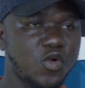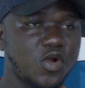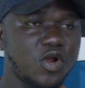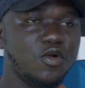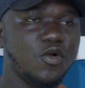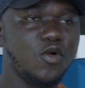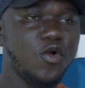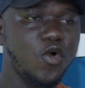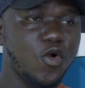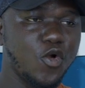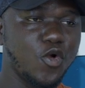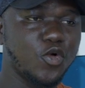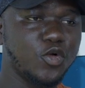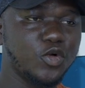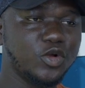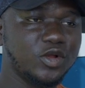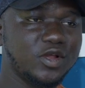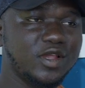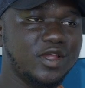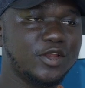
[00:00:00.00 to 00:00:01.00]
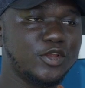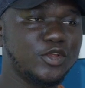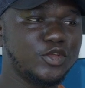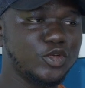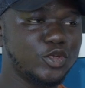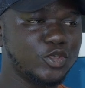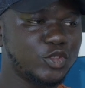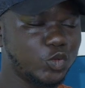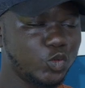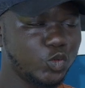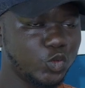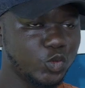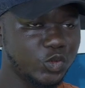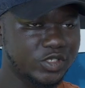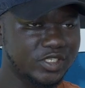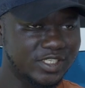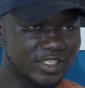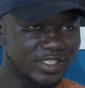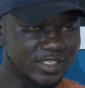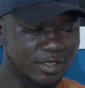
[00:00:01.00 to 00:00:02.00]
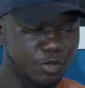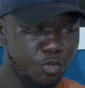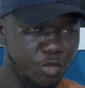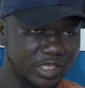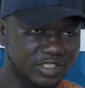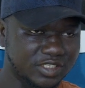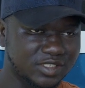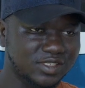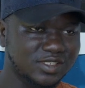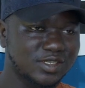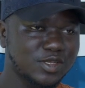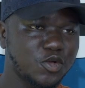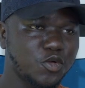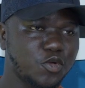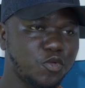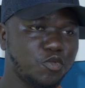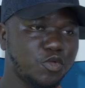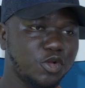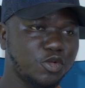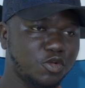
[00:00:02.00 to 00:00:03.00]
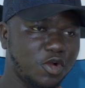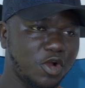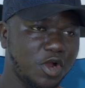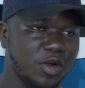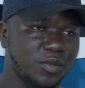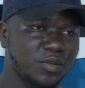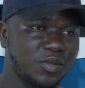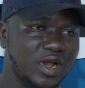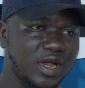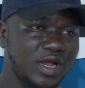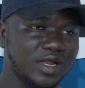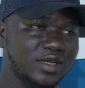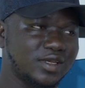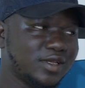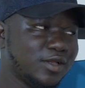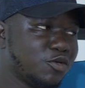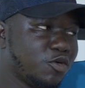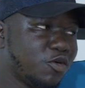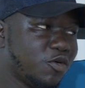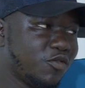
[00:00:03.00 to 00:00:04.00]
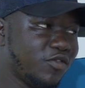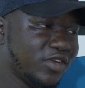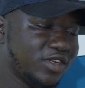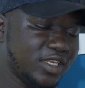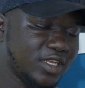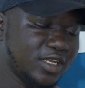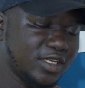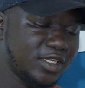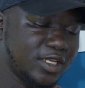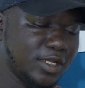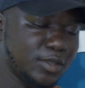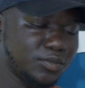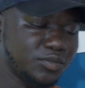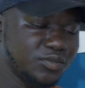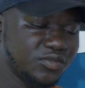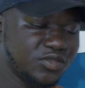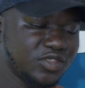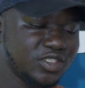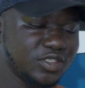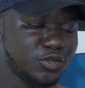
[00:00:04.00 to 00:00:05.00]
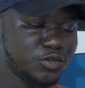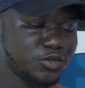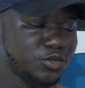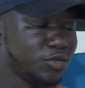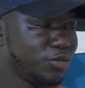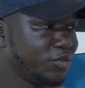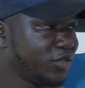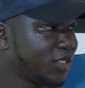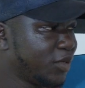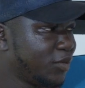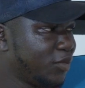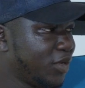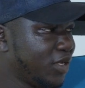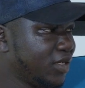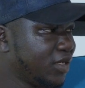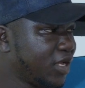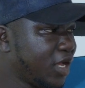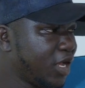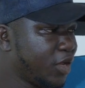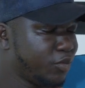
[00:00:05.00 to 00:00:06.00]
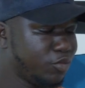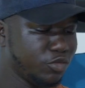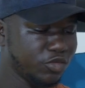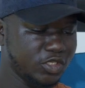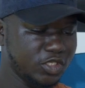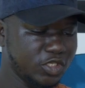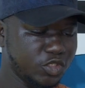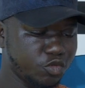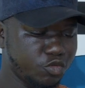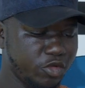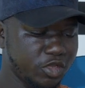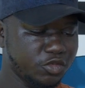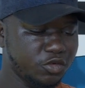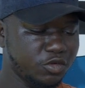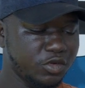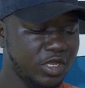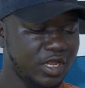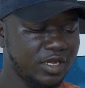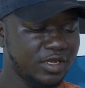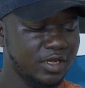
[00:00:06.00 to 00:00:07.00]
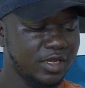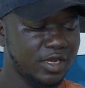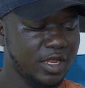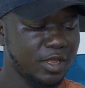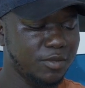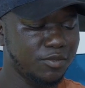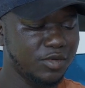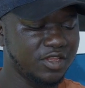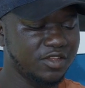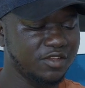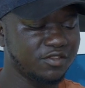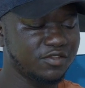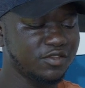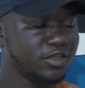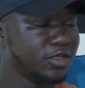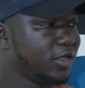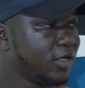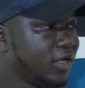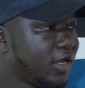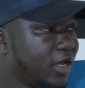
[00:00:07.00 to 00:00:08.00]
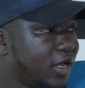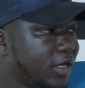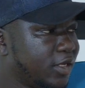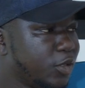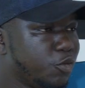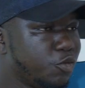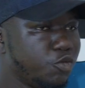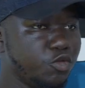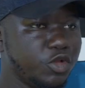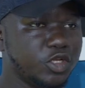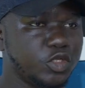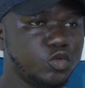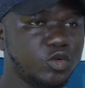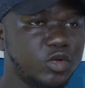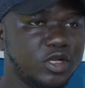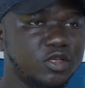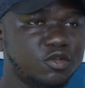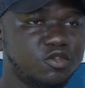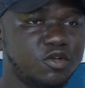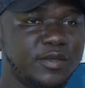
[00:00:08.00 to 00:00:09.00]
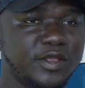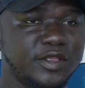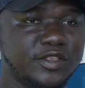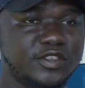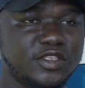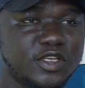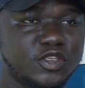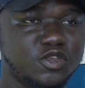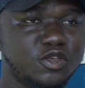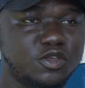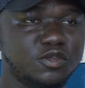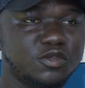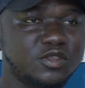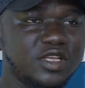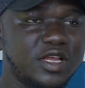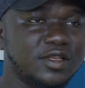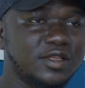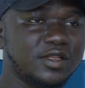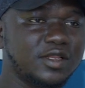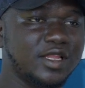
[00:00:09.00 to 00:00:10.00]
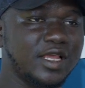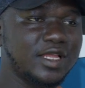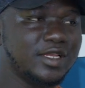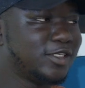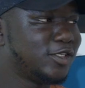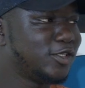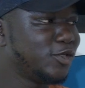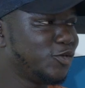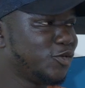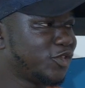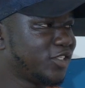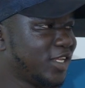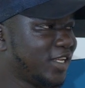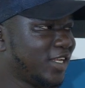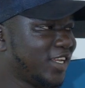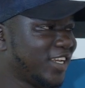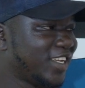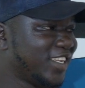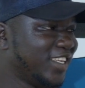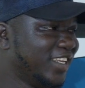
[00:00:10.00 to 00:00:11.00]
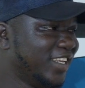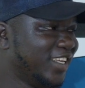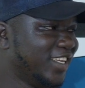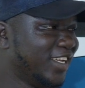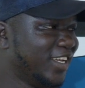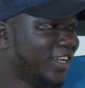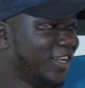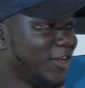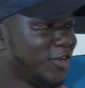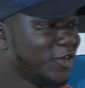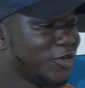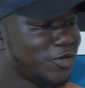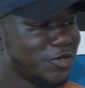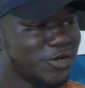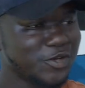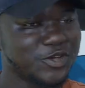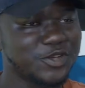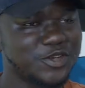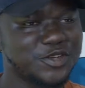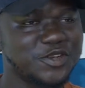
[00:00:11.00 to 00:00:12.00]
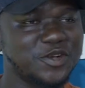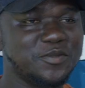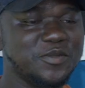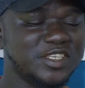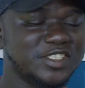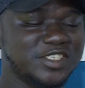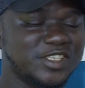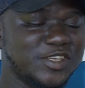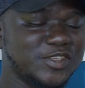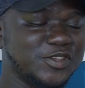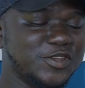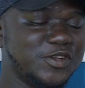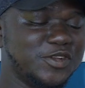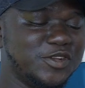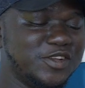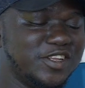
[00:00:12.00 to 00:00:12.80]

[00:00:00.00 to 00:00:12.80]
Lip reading: or Region 2 East West will come and then overtake them? So Mr. Balde, I post this question, and then I believe they will wait for the comment sections, and then anything you stated here, go to the comment section.